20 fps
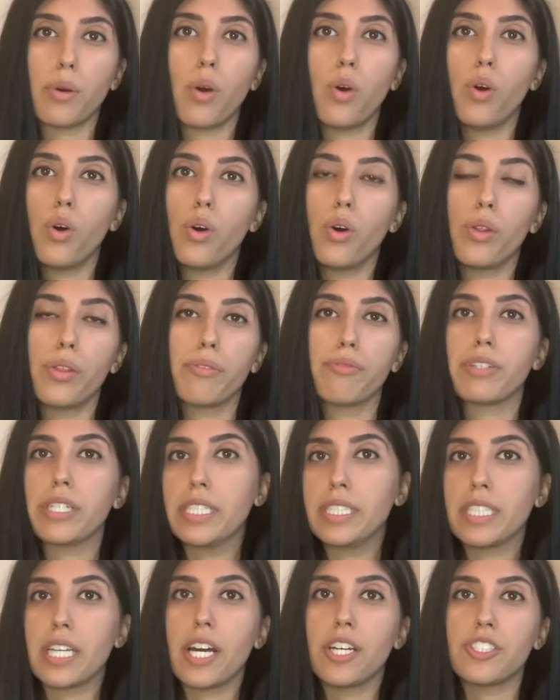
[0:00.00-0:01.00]
all the
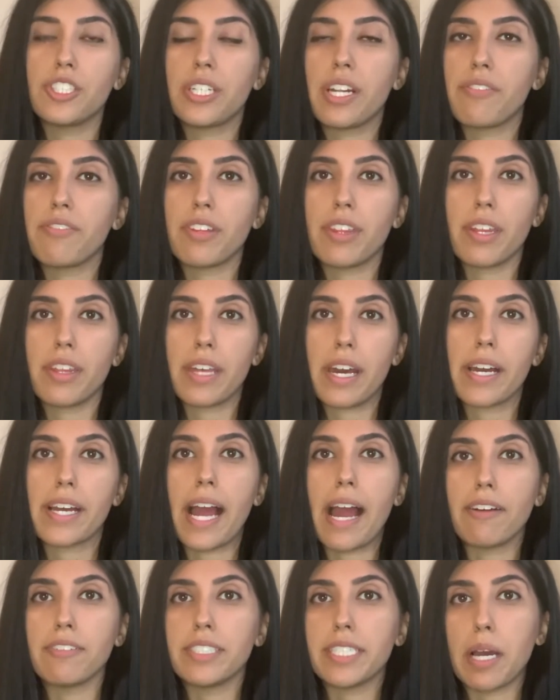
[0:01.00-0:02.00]
research and everything that I
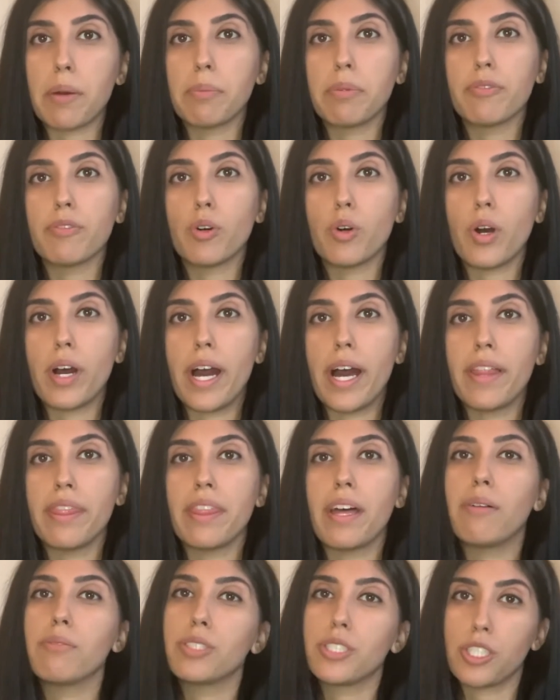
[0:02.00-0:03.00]
carried out beforehand,
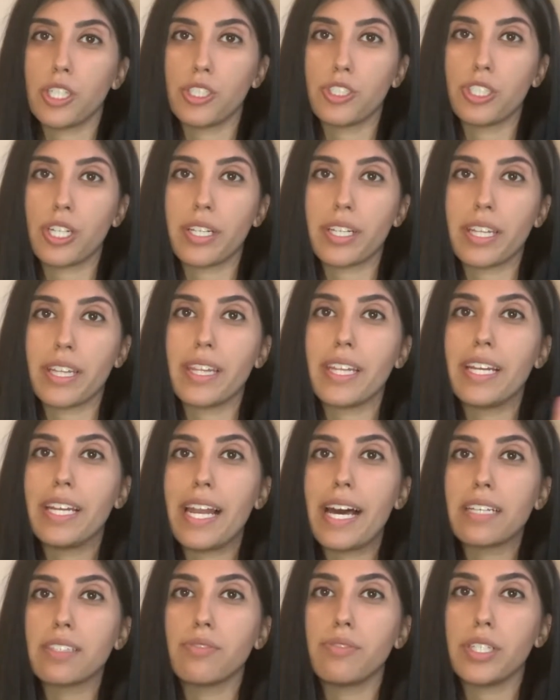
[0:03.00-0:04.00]
that was touched on in the
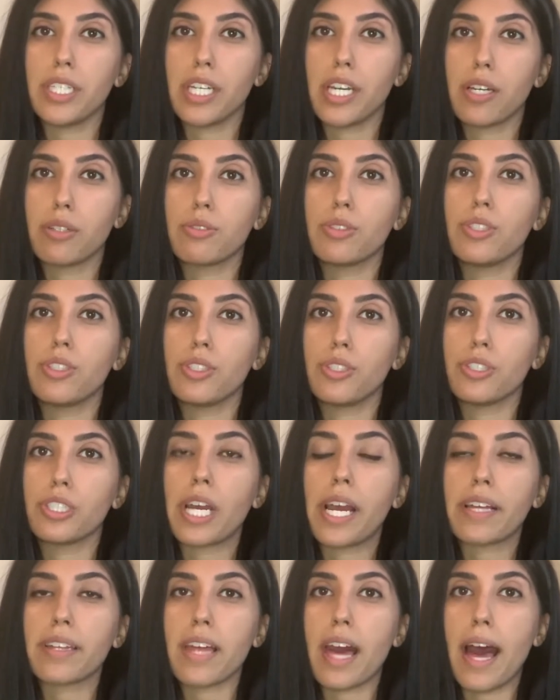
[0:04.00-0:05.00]
last video, so do
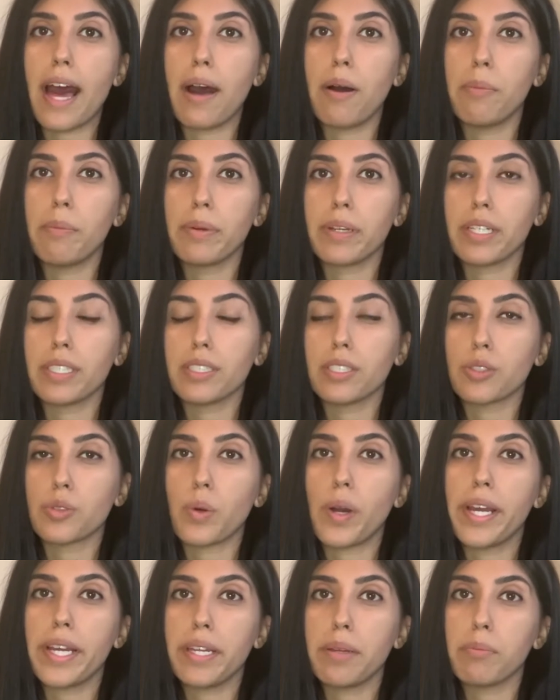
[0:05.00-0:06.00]
check that out because it's
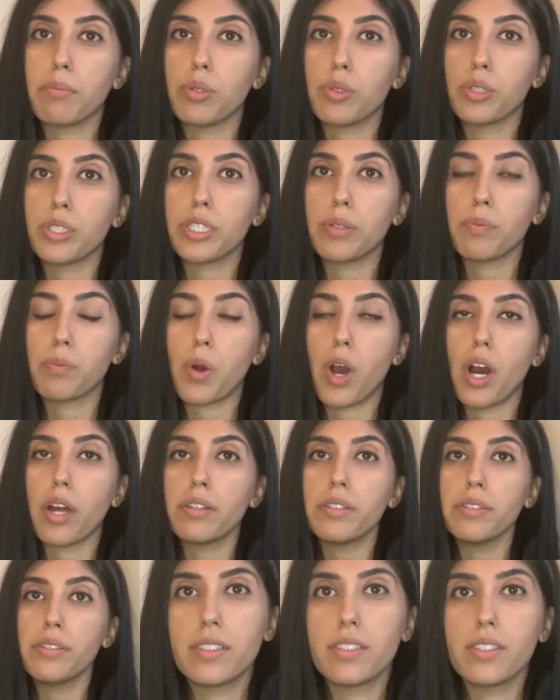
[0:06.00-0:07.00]
quite an important
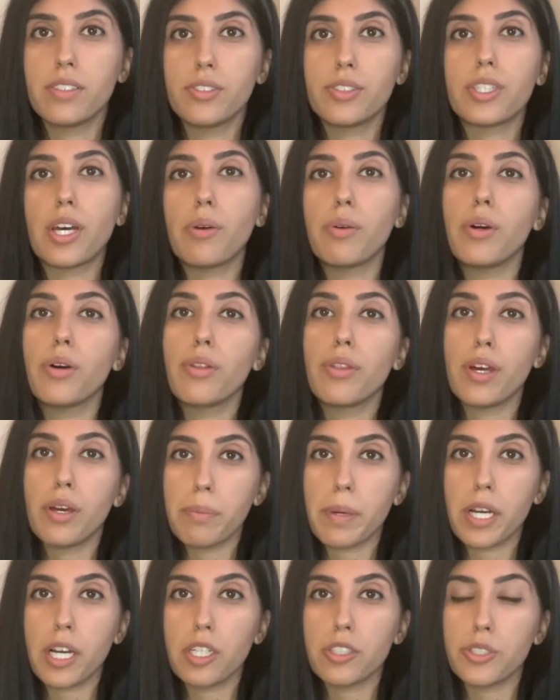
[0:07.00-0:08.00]
one. So although
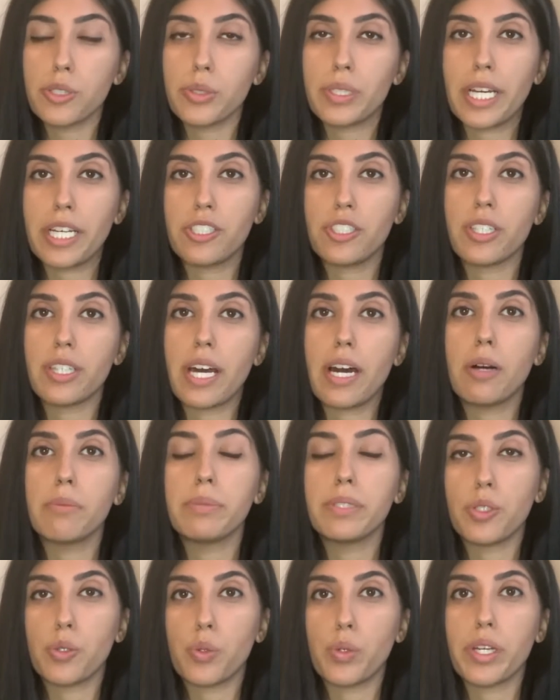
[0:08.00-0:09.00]
my consultation that I'll
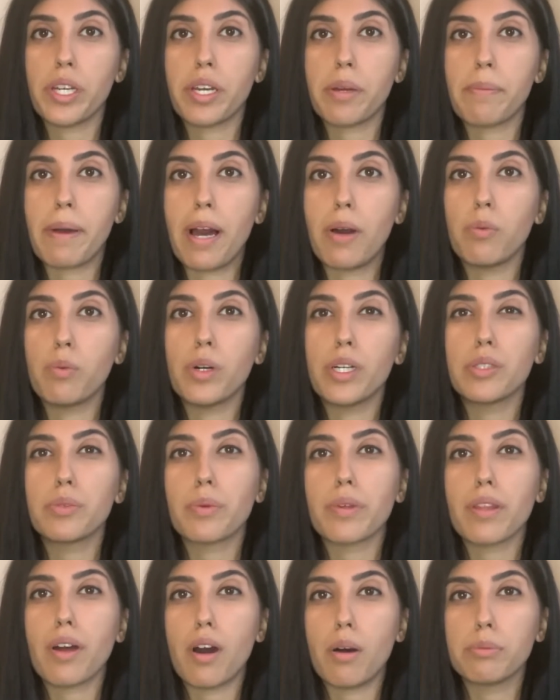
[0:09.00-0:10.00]
be talking about was
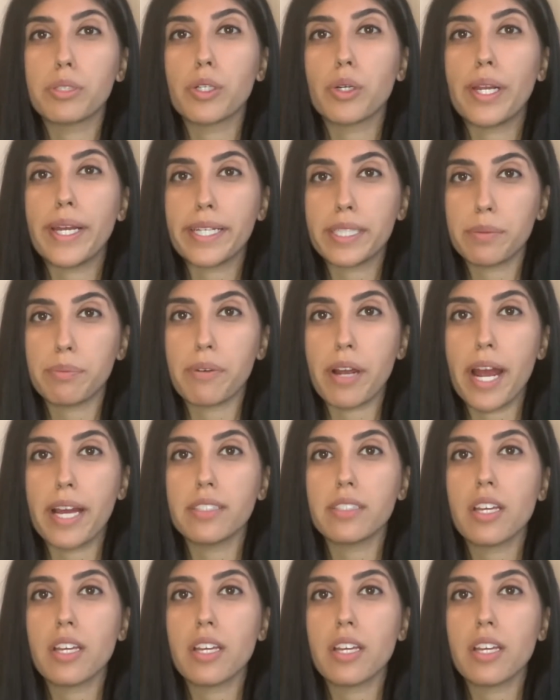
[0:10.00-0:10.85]
with Optical Express,